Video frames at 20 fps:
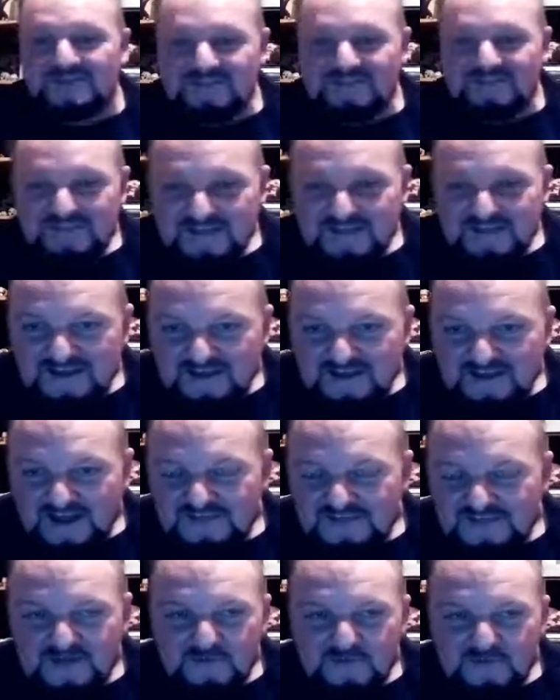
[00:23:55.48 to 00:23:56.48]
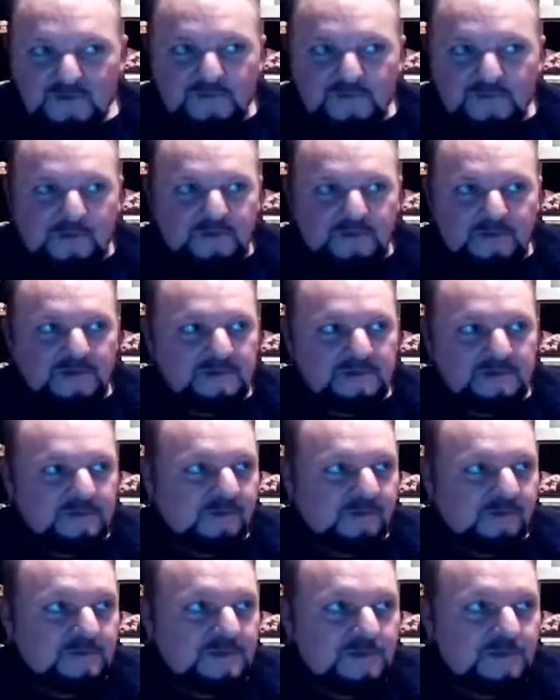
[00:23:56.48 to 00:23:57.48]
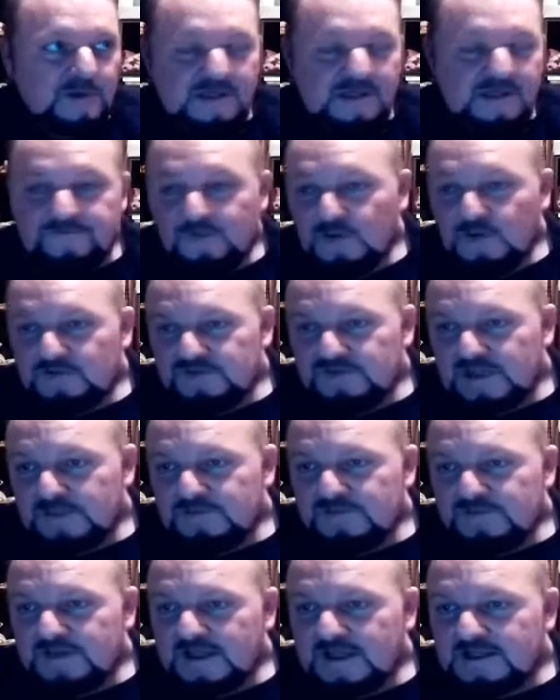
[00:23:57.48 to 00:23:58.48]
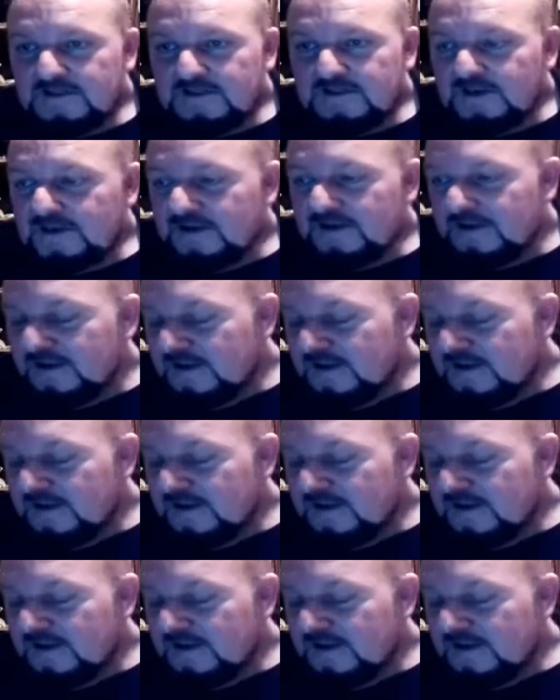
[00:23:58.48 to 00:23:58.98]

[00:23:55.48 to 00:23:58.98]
us in there. I think we were probably one of the first teams to get in there,